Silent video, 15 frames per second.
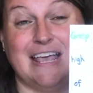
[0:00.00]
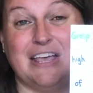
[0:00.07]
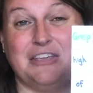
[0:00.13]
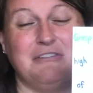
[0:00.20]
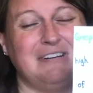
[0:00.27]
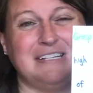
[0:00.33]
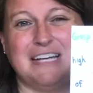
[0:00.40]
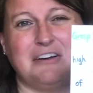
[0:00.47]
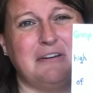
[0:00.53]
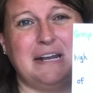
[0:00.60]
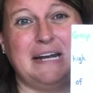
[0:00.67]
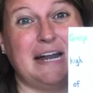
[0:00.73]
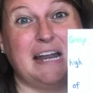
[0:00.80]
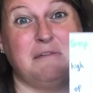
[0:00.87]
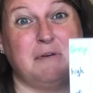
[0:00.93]
You can decorate it
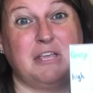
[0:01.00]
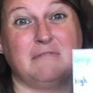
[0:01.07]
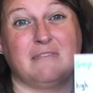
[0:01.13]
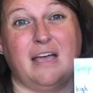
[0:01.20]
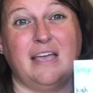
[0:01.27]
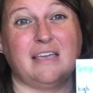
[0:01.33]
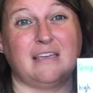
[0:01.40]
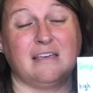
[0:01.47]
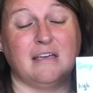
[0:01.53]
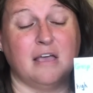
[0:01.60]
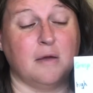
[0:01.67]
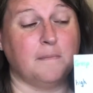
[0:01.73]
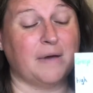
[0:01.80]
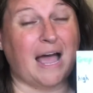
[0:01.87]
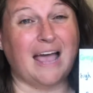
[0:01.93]
any way you'd like,
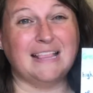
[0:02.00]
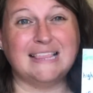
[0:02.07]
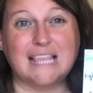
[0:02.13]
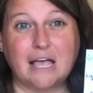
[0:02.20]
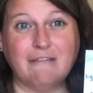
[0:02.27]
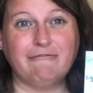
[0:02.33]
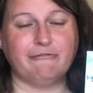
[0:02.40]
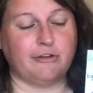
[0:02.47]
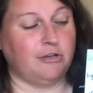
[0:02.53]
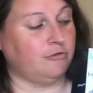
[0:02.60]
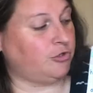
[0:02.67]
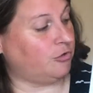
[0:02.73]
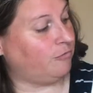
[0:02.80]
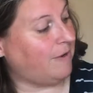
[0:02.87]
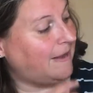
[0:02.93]
but I'd love for you
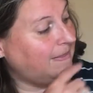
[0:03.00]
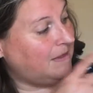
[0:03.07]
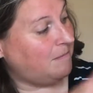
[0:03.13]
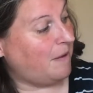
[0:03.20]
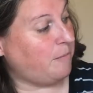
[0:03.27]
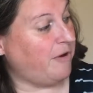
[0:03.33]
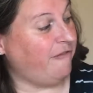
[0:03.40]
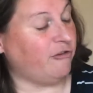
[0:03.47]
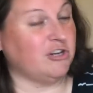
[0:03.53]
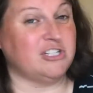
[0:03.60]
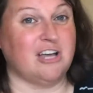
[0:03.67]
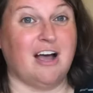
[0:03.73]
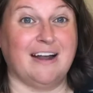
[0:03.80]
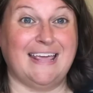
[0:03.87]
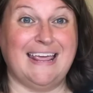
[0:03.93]
to write the memory verse
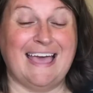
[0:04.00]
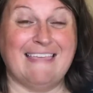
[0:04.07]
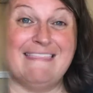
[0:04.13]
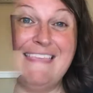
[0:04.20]
on it, and